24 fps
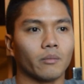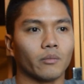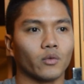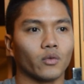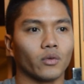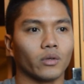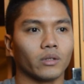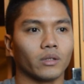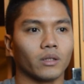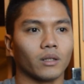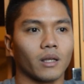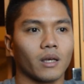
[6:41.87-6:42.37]

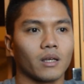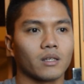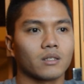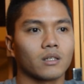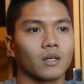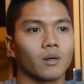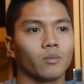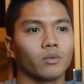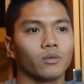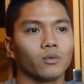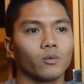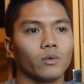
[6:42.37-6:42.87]
during the last
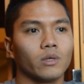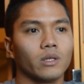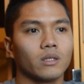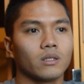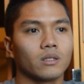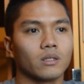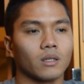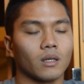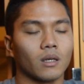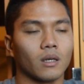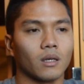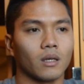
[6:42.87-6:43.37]
couple of
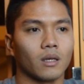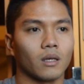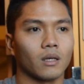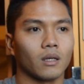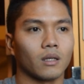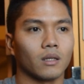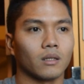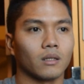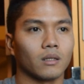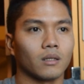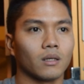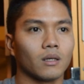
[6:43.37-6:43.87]
weeks,
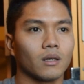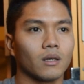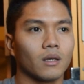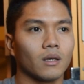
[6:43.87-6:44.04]
and